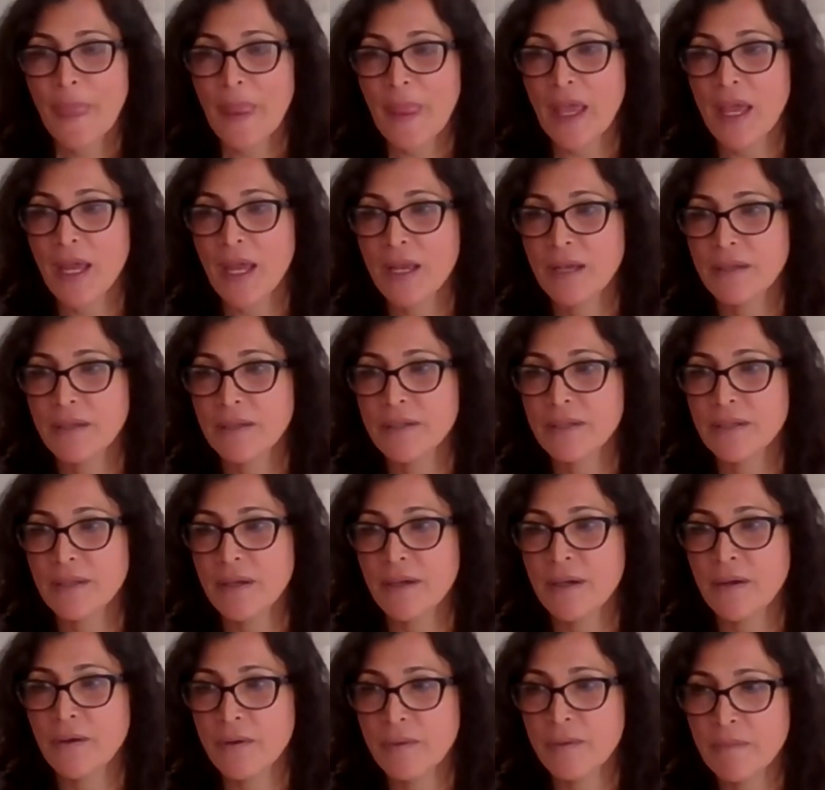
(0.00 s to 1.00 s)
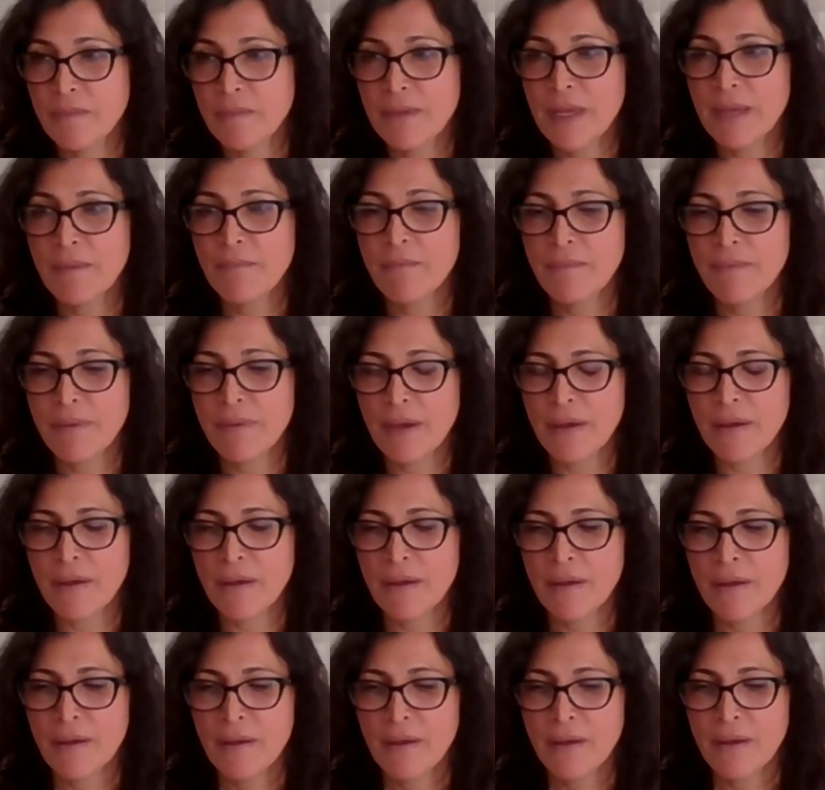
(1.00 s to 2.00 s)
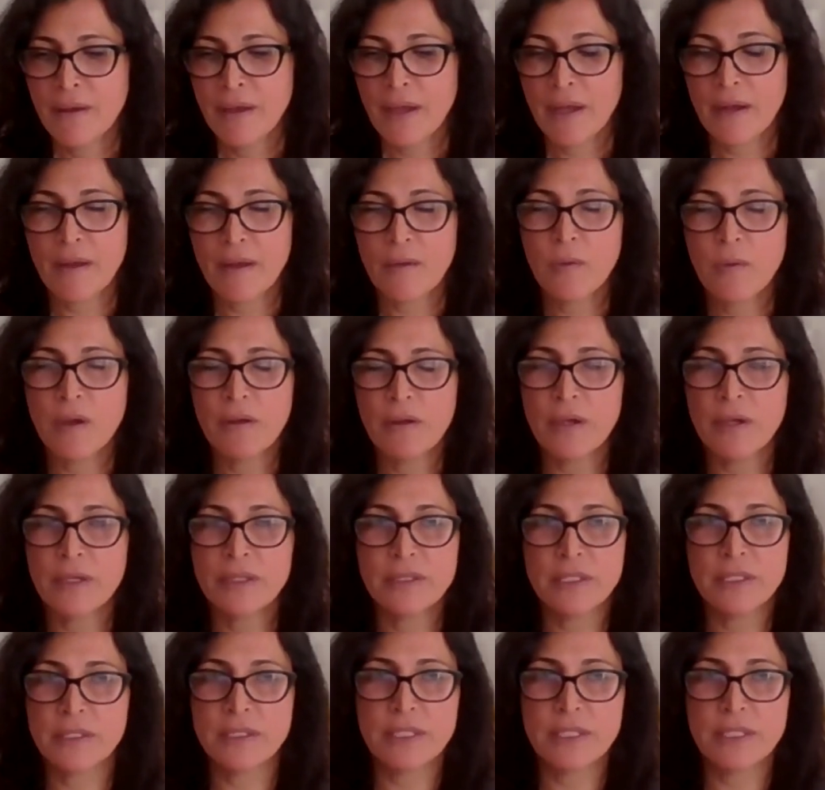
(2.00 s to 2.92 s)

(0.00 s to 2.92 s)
And I remember, and I won't go into